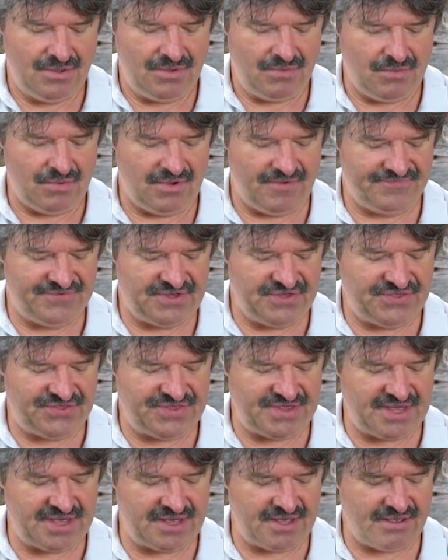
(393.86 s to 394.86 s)
Well, if you
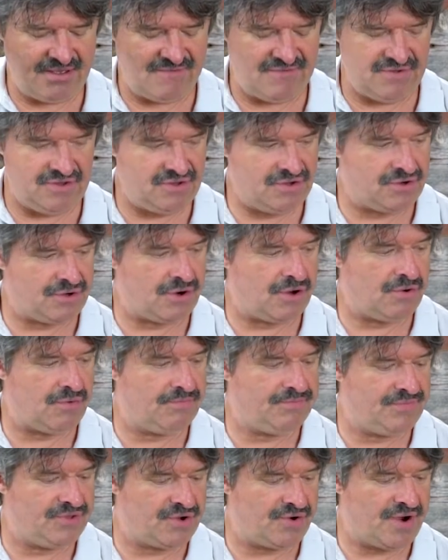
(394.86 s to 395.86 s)
think, you know,
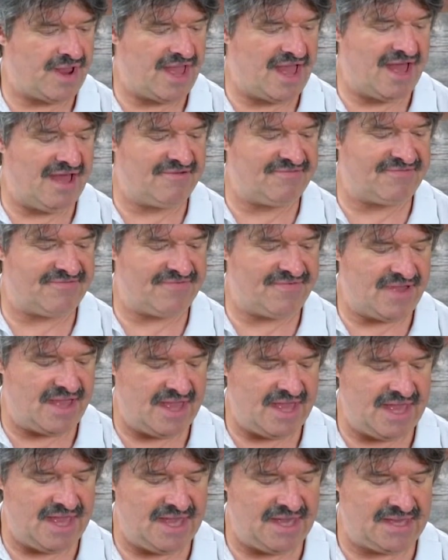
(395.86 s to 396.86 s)
your F,
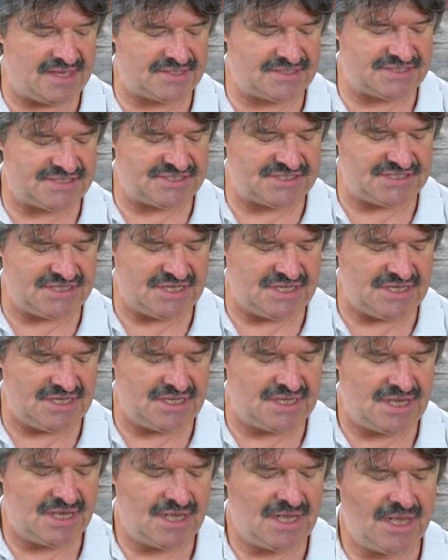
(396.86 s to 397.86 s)
A, and C,
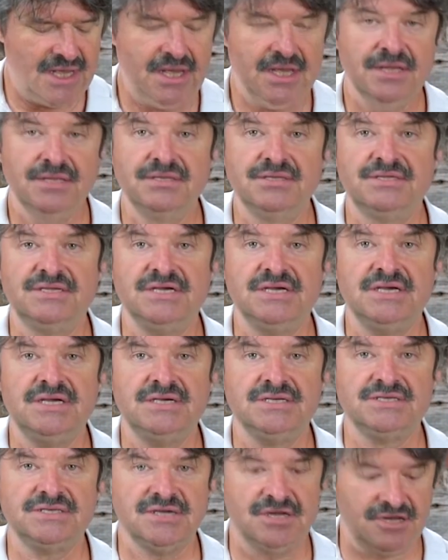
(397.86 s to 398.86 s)
D
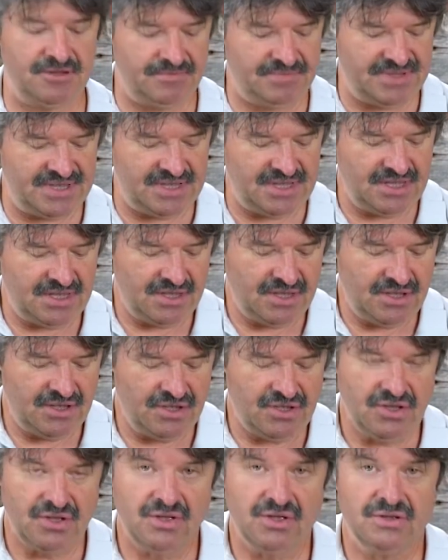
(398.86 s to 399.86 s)
is going to be
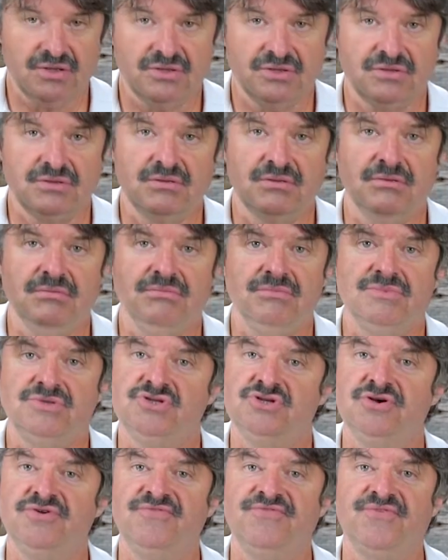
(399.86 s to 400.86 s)

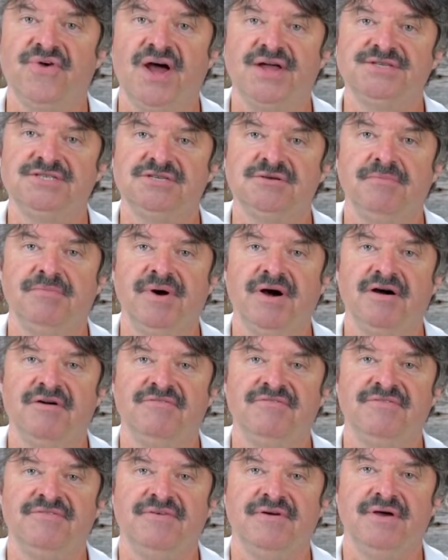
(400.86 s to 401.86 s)
2 frets
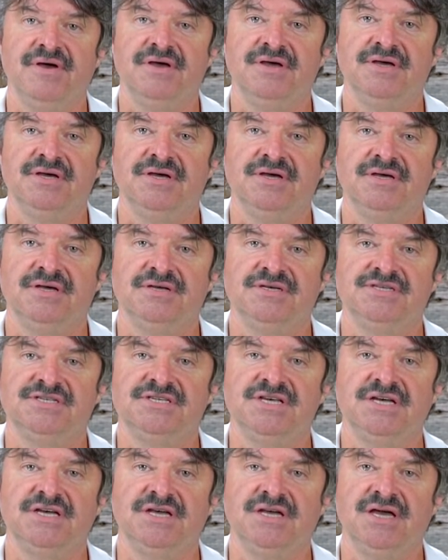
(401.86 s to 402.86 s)
above
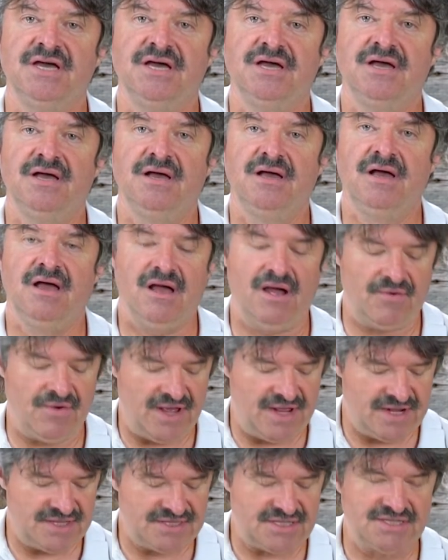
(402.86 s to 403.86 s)
C, all
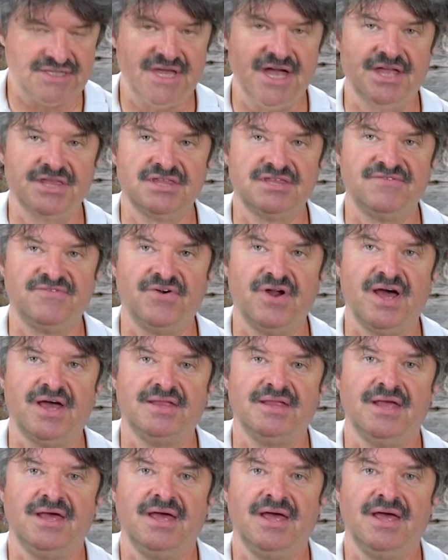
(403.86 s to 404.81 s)
right, at the 10th fret.